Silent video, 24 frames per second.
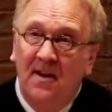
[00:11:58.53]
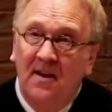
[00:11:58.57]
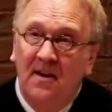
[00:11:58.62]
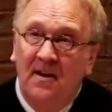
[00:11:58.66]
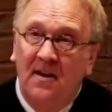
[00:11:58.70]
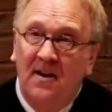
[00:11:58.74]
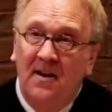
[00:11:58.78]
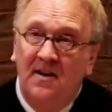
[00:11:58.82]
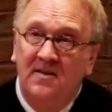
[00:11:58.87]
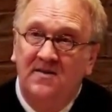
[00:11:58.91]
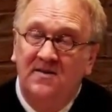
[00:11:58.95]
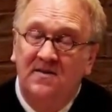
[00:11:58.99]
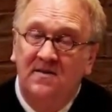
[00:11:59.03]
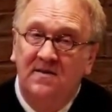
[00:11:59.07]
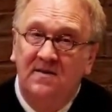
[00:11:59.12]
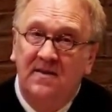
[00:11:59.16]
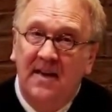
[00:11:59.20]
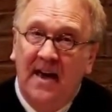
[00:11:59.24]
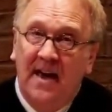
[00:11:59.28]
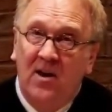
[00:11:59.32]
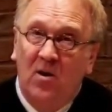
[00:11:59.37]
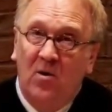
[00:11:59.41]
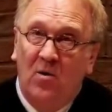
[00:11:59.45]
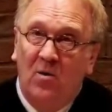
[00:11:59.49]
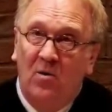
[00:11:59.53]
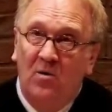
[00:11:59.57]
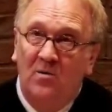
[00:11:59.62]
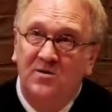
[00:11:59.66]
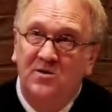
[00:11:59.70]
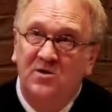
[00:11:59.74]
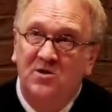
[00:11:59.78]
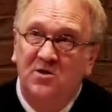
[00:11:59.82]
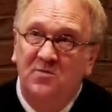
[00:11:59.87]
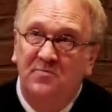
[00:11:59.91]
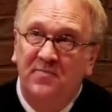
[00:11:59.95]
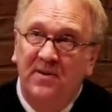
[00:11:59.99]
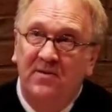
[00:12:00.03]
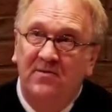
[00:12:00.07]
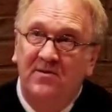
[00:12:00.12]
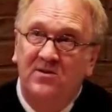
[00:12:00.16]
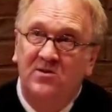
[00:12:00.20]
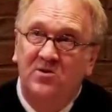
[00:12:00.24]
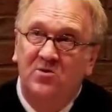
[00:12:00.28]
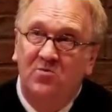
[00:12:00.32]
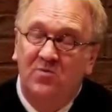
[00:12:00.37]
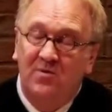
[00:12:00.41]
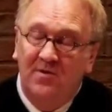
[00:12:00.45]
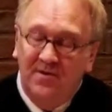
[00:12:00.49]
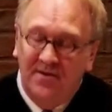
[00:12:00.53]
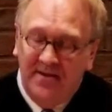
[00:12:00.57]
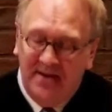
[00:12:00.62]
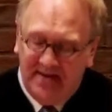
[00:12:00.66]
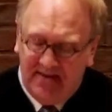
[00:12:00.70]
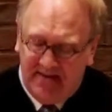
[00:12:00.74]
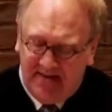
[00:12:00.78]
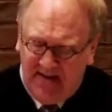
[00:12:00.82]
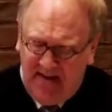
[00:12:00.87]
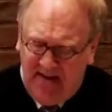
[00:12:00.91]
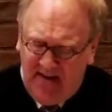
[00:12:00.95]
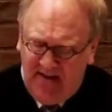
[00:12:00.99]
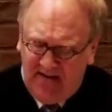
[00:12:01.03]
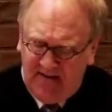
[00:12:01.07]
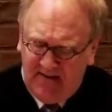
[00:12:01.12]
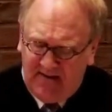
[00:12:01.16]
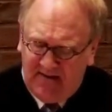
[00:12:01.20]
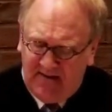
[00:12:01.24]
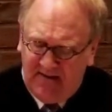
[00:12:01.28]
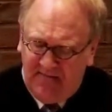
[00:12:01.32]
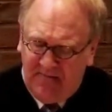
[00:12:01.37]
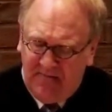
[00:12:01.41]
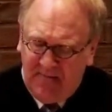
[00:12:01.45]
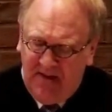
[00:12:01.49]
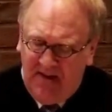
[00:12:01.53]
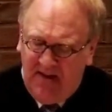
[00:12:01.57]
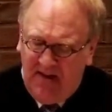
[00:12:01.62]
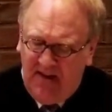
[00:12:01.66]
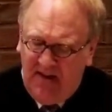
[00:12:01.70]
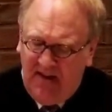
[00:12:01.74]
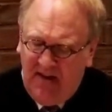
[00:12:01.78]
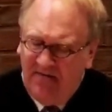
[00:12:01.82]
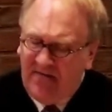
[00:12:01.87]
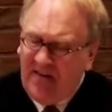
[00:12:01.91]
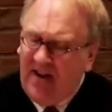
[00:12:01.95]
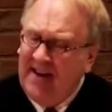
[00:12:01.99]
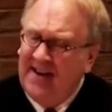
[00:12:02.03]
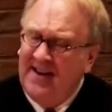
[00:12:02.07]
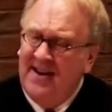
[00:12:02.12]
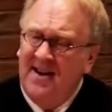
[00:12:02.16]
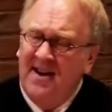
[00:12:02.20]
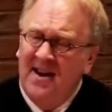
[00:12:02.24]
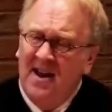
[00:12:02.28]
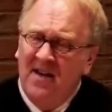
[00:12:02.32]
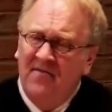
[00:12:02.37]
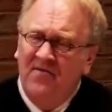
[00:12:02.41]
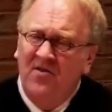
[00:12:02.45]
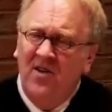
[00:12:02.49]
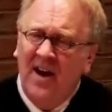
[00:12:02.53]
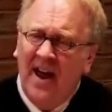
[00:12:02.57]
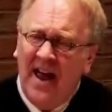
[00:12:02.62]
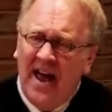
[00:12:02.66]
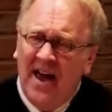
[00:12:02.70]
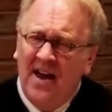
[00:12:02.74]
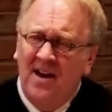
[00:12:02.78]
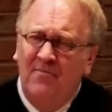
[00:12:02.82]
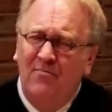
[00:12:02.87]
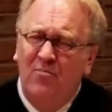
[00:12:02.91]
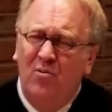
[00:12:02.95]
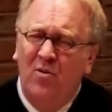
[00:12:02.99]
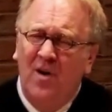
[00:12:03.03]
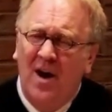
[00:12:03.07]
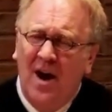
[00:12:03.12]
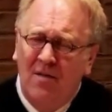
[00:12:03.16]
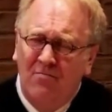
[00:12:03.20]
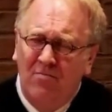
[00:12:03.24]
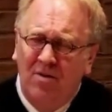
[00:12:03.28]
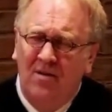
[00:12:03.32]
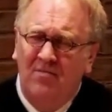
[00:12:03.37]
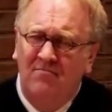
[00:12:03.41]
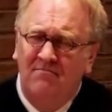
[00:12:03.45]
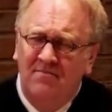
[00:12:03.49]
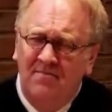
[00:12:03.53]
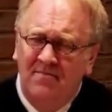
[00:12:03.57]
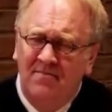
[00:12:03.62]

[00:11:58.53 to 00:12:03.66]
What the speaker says: It's that old spiritual that sings, if I never had a problem,